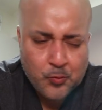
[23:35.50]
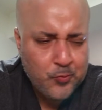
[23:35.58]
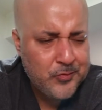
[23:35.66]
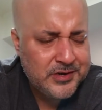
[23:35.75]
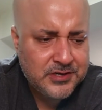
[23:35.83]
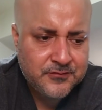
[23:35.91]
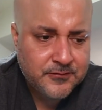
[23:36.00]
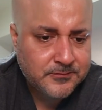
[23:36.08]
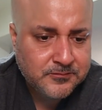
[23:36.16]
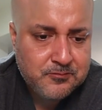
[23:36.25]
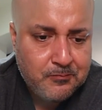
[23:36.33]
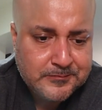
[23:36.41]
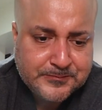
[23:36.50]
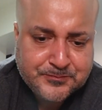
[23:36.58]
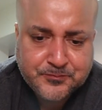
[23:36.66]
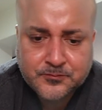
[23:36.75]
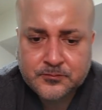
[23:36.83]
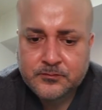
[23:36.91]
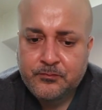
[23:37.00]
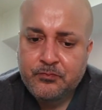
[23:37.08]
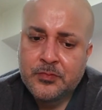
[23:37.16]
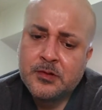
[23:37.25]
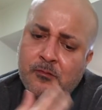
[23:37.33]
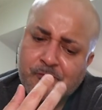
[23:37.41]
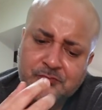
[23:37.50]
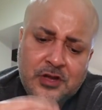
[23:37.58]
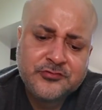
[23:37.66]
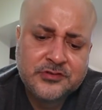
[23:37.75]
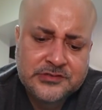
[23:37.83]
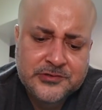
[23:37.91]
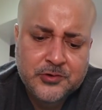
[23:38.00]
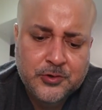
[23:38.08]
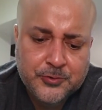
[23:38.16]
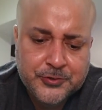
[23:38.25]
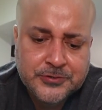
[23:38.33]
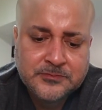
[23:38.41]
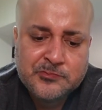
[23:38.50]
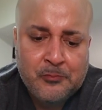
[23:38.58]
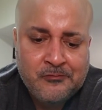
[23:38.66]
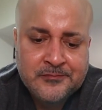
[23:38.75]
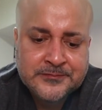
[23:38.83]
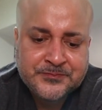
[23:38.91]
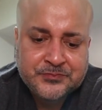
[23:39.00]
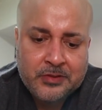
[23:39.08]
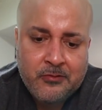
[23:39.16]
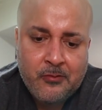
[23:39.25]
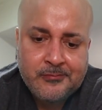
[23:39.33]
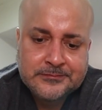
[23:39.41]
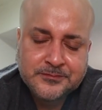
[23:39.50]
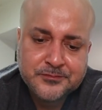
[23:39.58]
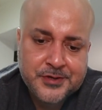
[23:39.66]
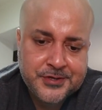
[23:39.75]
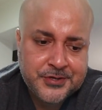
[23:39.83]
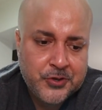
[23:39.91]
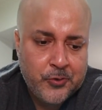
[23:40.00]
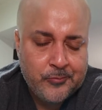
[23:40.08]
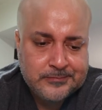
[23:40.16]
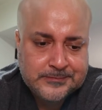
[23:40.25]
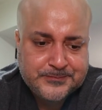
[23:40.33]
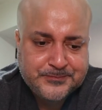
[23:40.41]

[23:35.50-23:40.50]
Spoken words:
way different. Also, I was a little older, but you know,